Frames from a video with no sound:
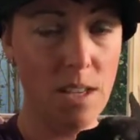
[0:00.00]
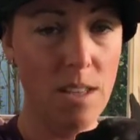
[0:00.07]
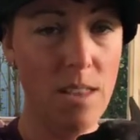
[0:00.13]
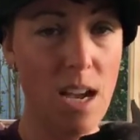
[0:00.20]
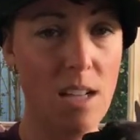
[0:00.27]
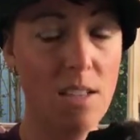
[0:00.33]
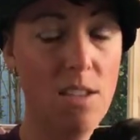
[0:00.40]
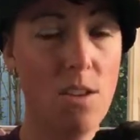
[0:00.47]

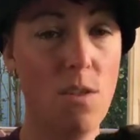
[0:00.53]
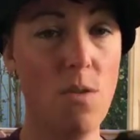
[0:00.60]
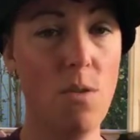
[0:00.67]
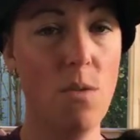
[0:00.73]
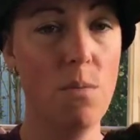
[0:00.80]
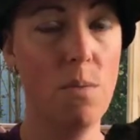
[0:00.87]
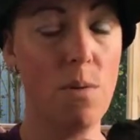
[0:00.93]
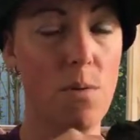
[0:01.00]
That's the
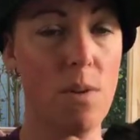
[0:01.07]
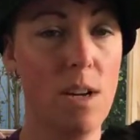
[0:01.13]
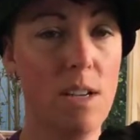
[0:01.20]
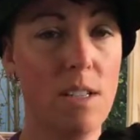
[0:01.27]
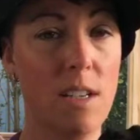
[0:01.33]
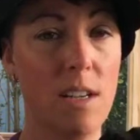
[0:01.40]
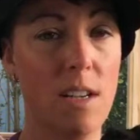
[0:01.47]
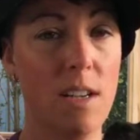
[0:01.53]
whole
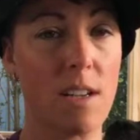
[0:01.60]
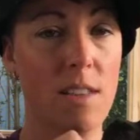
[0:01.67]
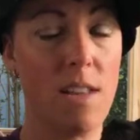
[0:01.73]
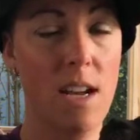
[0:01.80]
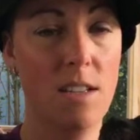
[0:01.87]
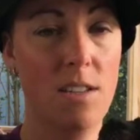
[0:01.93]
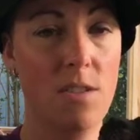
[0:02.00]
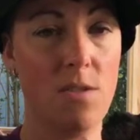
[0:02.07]
point.
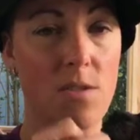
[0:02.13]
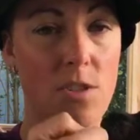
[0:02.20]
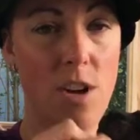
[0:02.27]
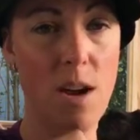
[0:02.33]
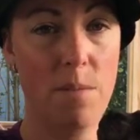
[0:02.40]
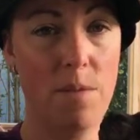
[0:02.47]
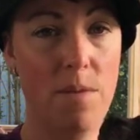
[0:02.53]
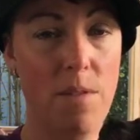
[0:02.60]
That's the whole
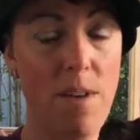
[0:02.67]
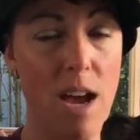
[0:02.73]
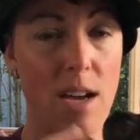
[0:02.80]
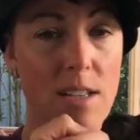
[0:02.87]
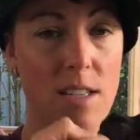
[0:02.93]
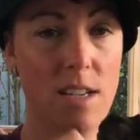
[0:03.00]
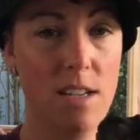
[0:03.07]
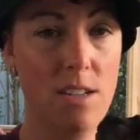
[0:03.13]
job of the
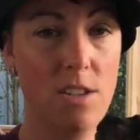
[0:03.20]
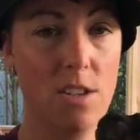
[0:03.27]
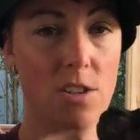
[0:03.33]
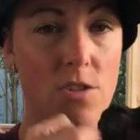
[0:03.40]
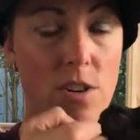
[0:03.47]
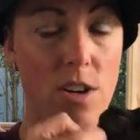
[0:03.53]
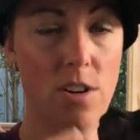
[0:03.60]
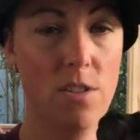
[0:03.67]
vaccine, is to
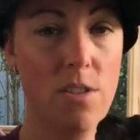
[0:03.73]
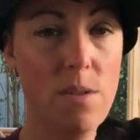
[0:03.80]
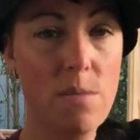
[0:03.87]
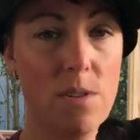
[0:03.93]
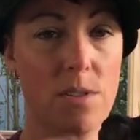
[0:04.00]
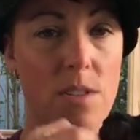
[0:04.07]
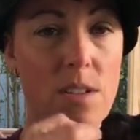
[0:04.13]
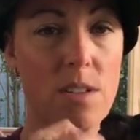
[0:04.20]
trigger the
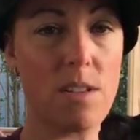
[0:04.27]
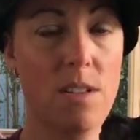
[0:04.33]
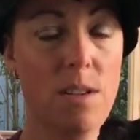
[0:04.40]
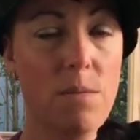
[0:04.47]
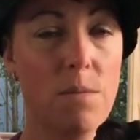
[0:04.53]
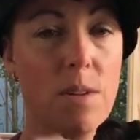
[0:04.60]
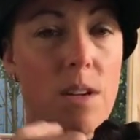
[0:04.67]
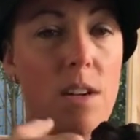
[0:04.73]
immune
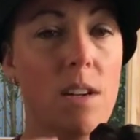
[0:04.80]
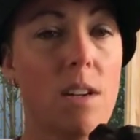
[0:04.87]
system